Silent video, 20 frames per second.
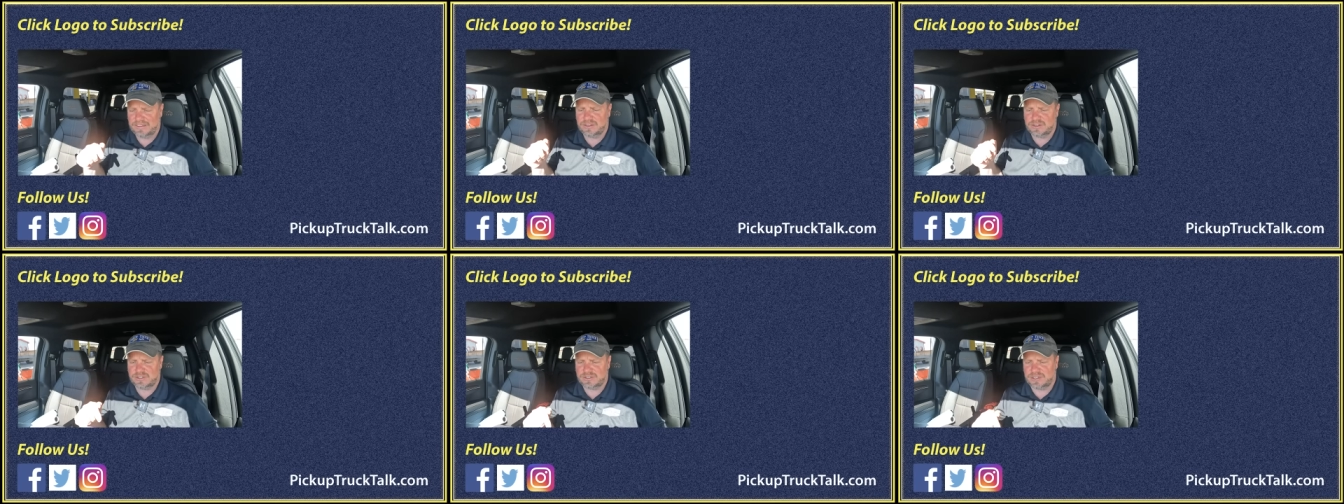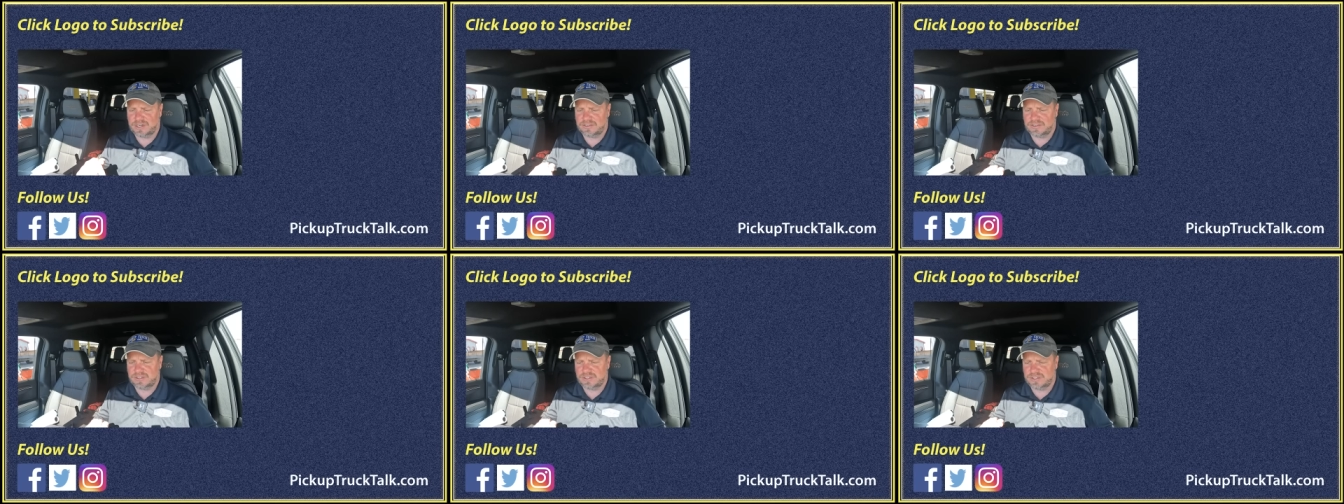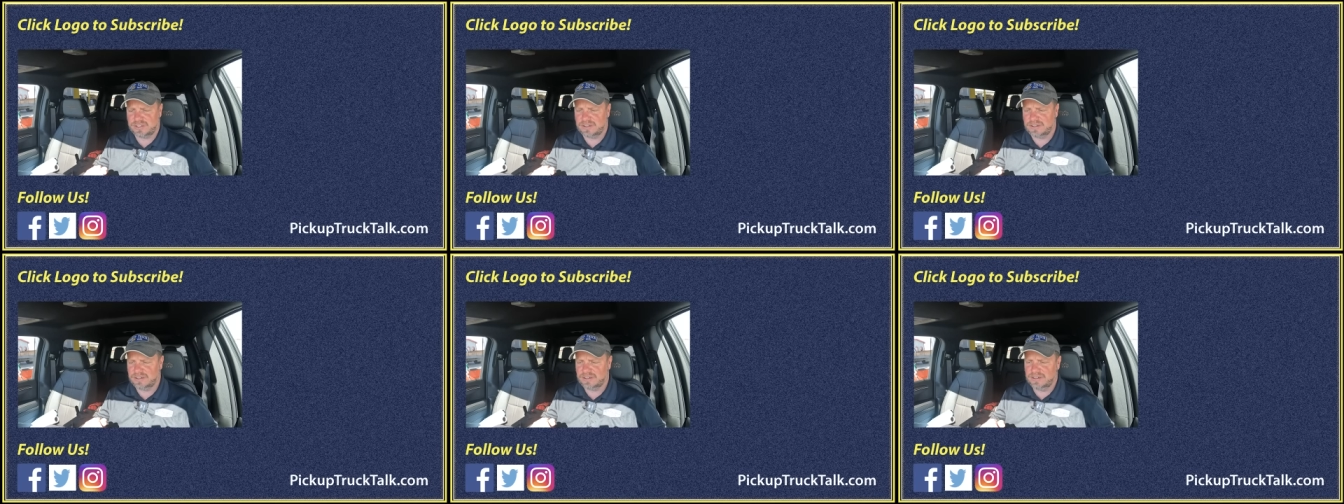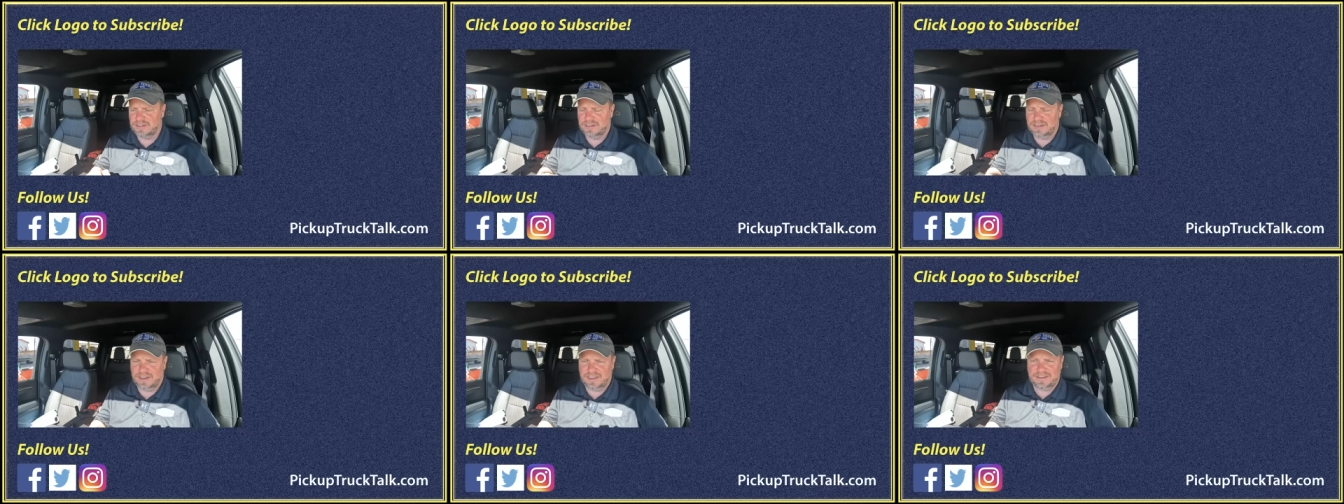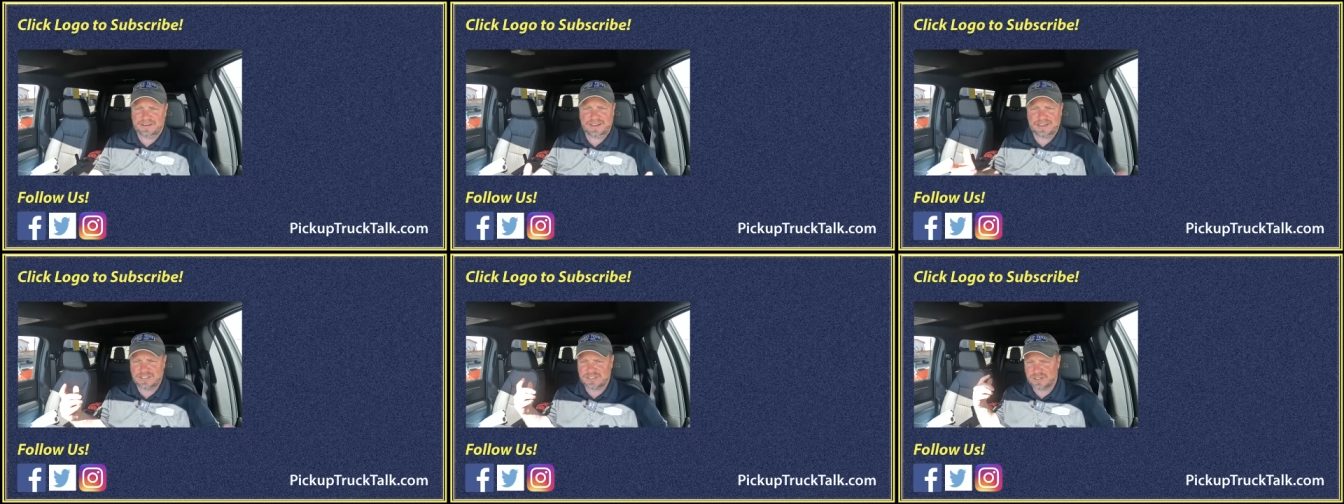this truck this year.
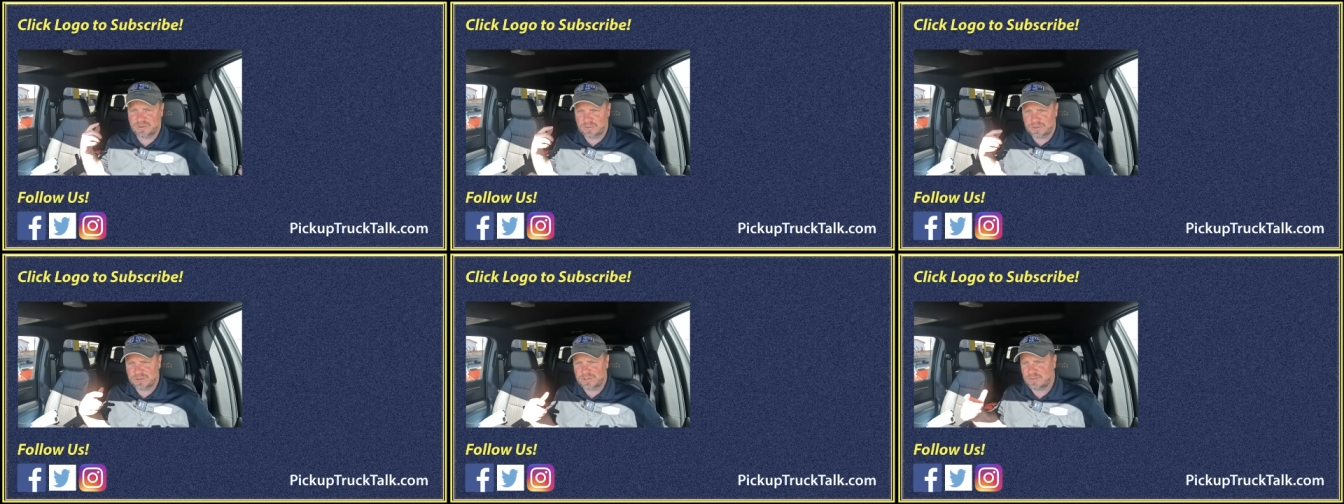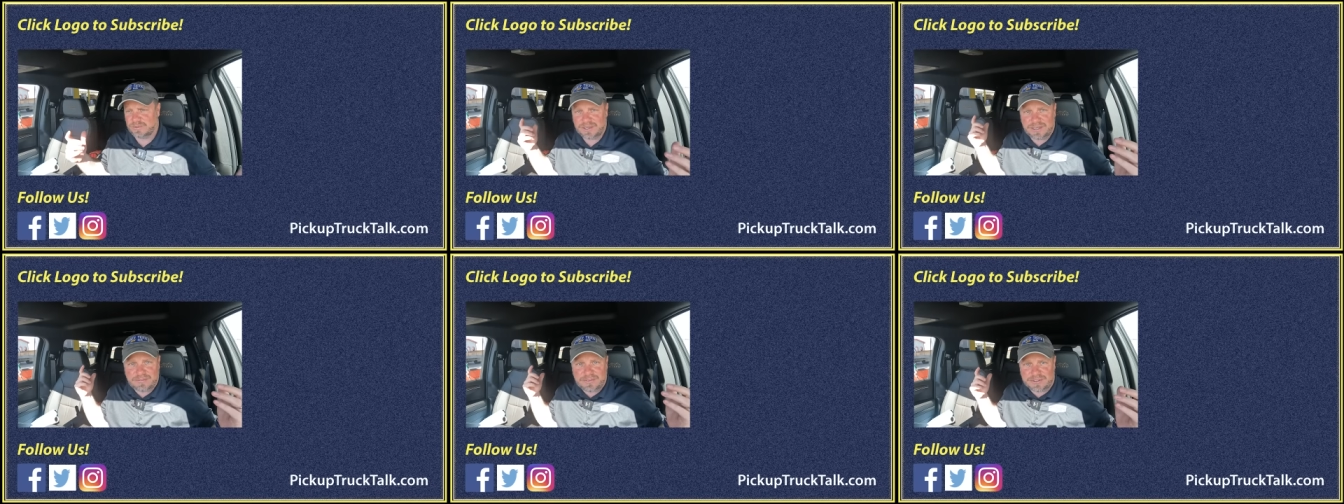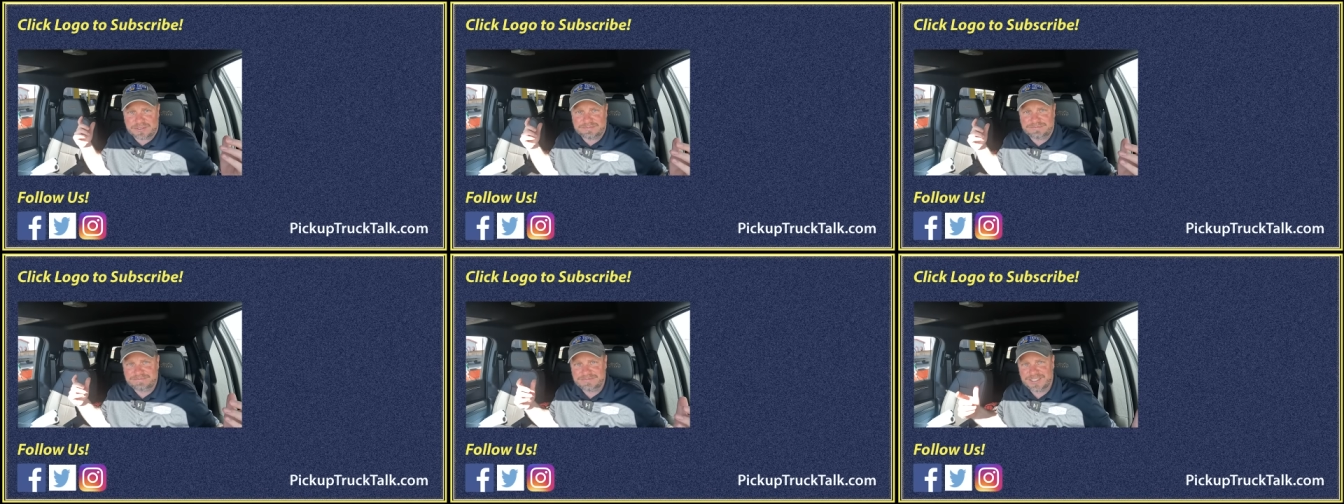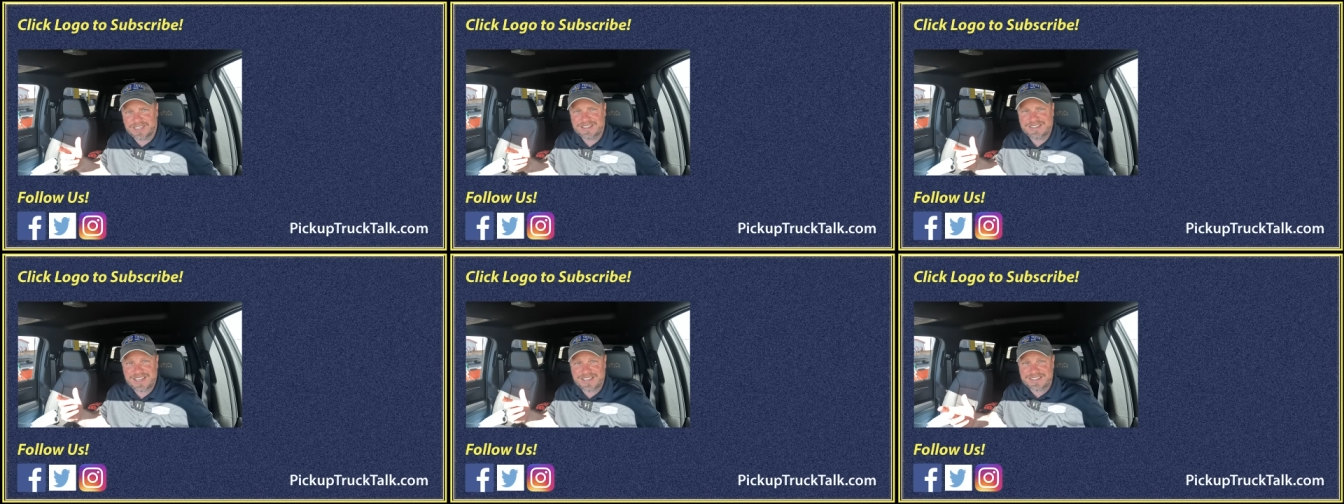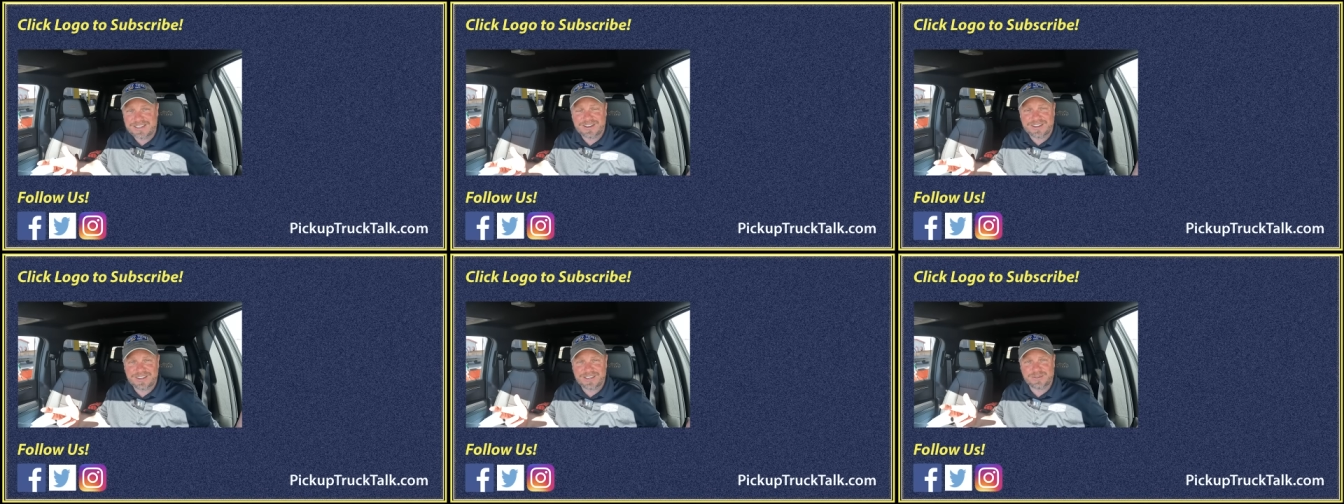The next year we'll do something different because
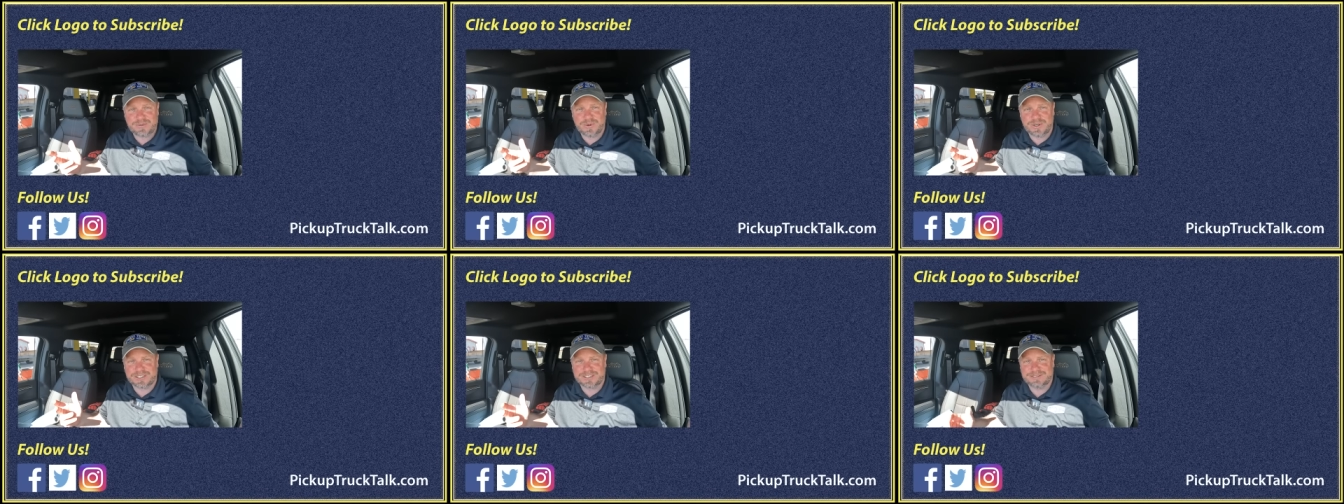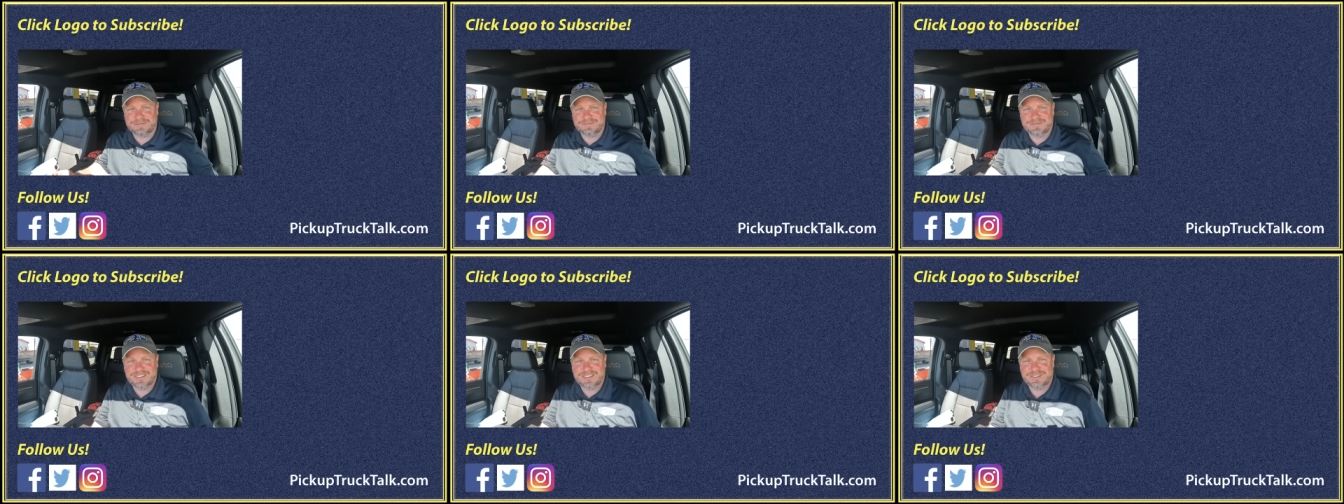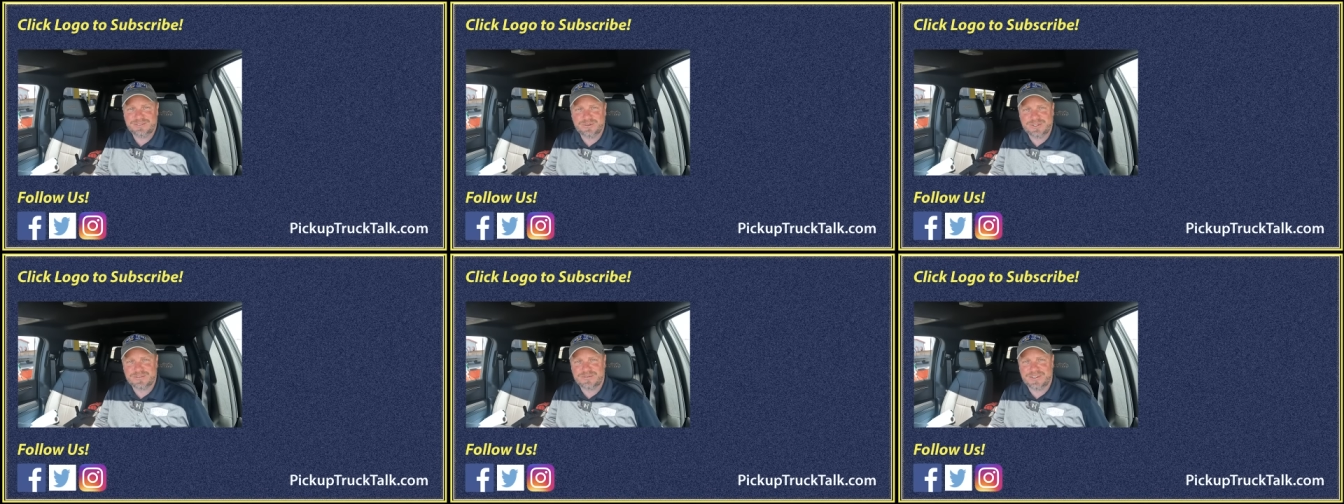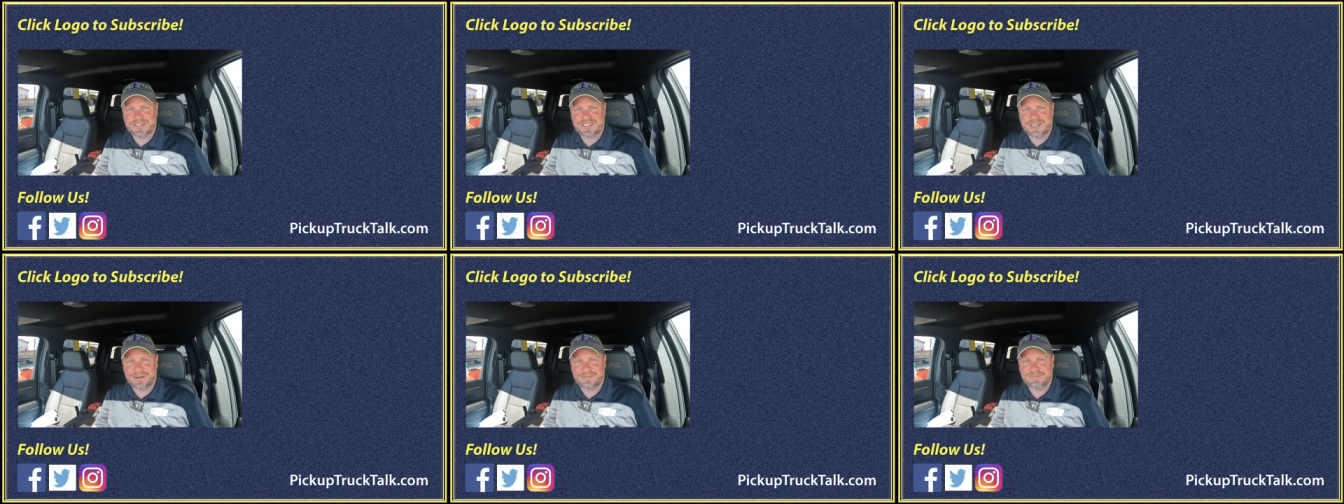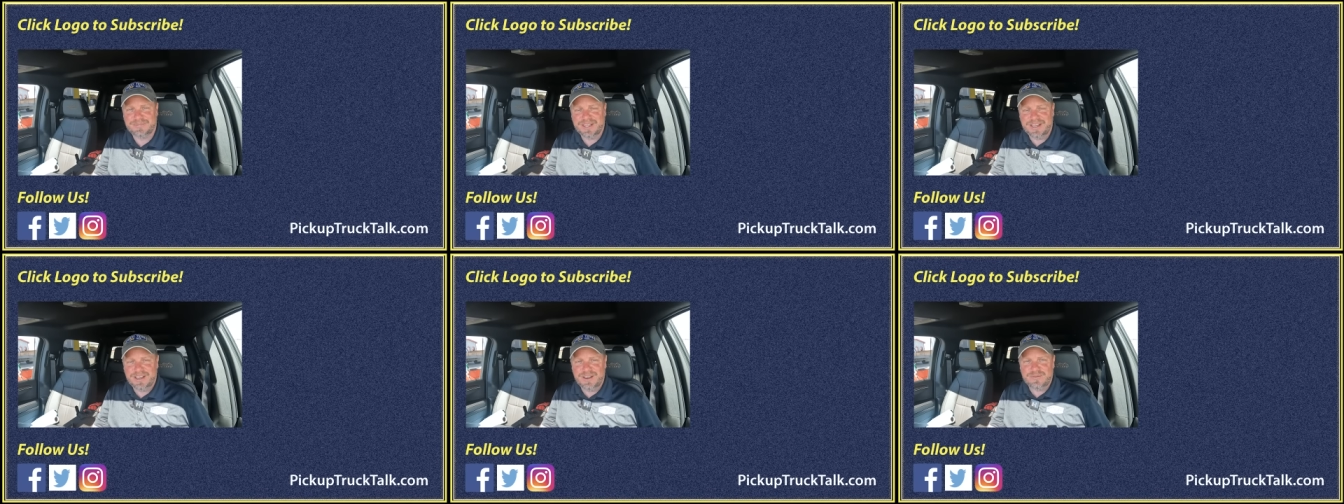that's how things work. It's always a fun time.